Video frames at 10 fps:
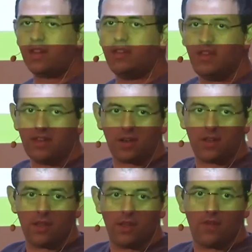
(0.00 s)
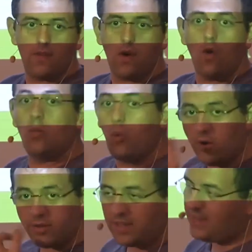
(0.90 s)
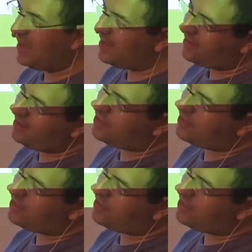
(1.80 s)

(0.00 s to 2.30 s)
and read here. Worse than that